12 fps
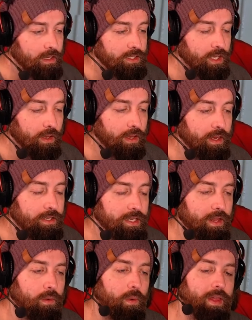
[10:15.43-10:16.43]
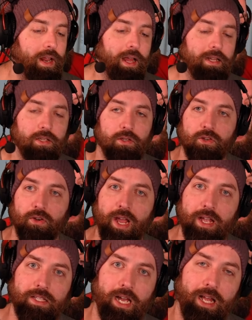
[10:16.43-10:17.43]
So here's another way that I like to use
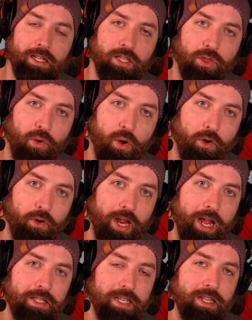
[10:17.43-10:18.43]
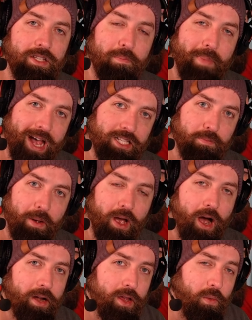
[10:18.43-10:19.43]
grenades. I like to throw grenades in to mask my
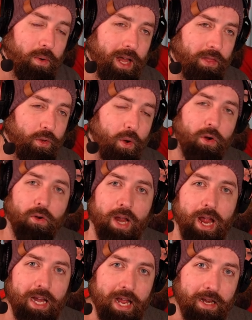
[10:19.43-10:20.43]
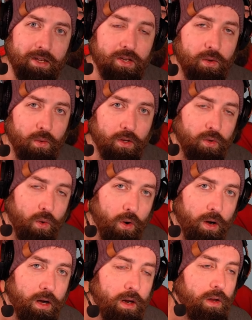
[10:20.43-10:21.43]
audio. When I throw a grenade into a
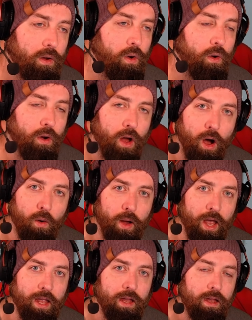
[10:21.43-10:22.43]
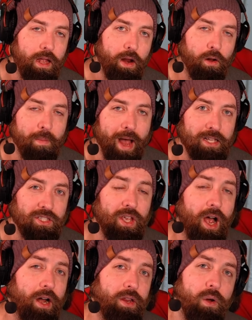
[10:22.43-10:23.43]
door or a hallway, it'll mask the
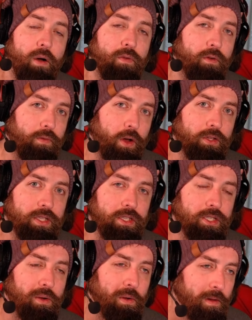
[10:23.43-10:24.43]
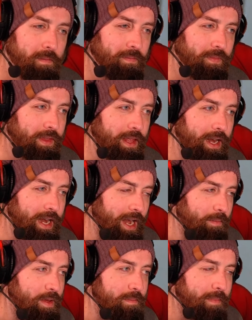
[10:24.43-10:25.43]
audio of your vault. And so an
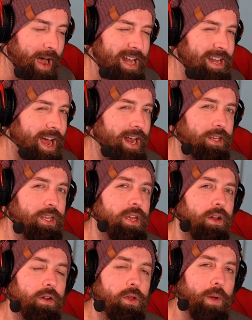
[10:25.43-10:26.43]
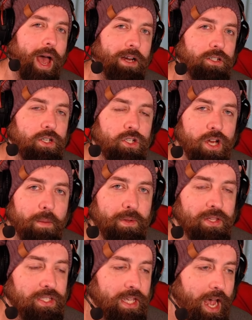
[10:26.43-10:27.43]
enemy might not hear you actually jump
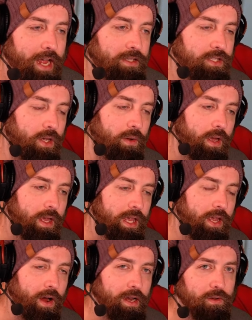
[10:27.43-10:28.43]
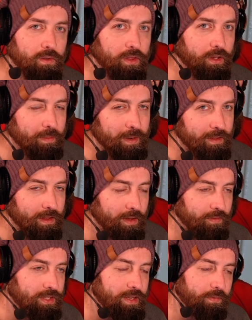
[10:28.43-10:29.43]
inside. So here I do a little bit
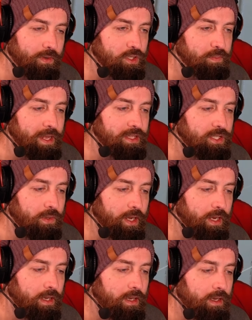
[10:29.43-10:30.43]
of a different spin to it.